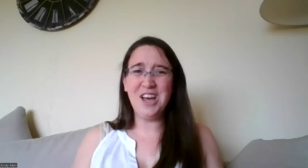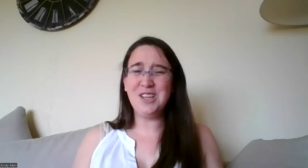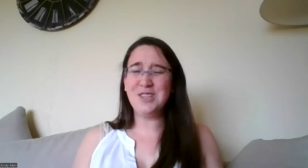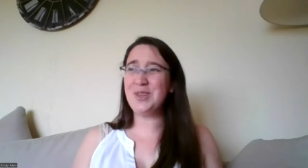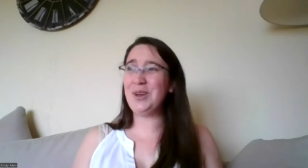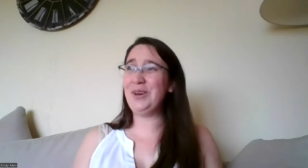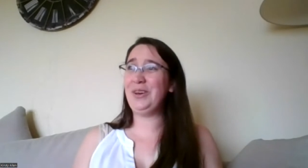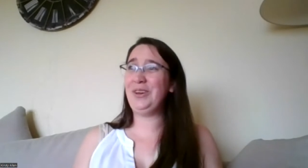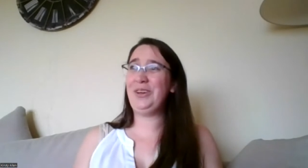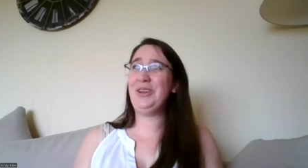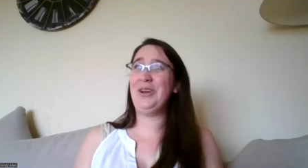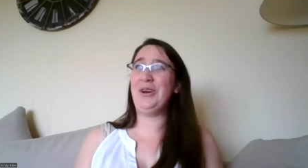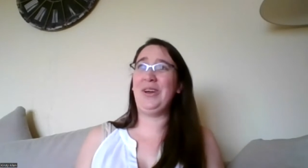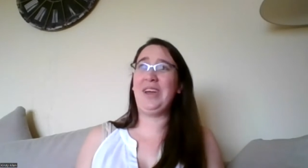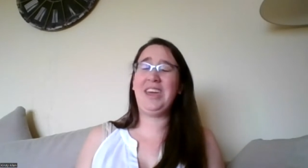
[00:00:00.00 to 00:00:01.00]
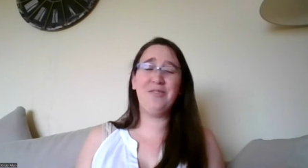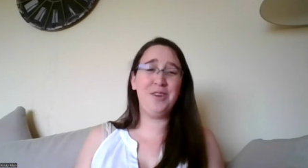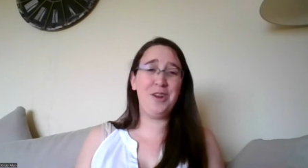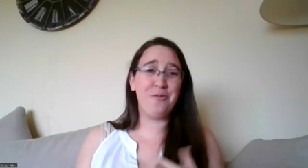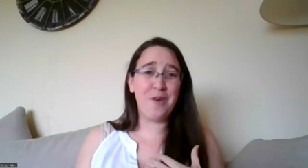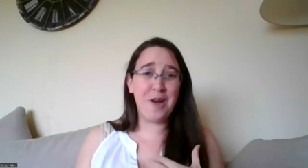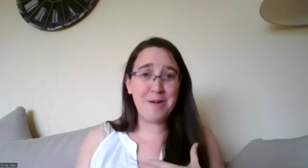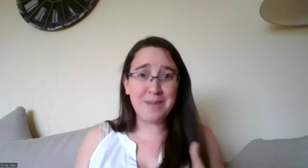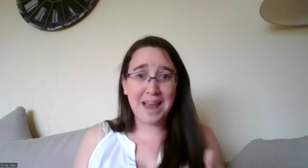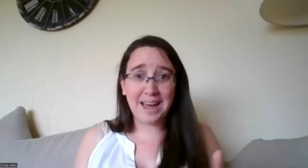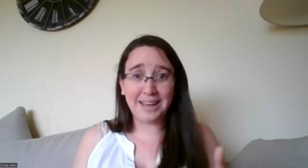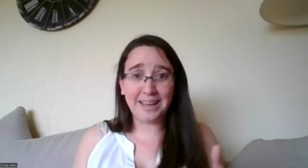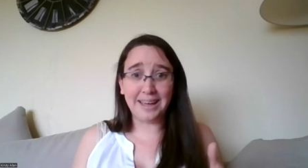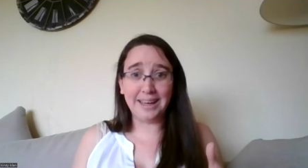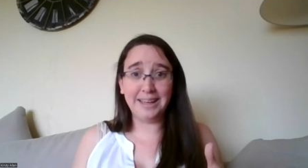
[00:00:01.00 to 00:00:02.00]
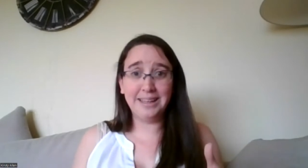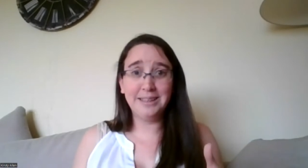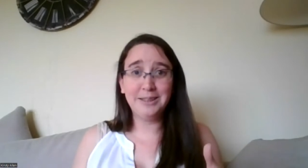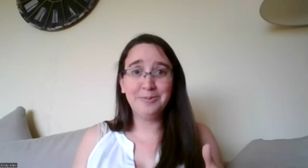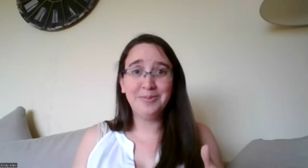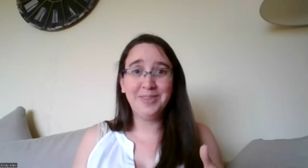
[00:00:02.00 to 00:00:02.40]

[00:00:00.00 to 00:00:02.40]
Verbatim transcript: So, you know, even if I'm lacking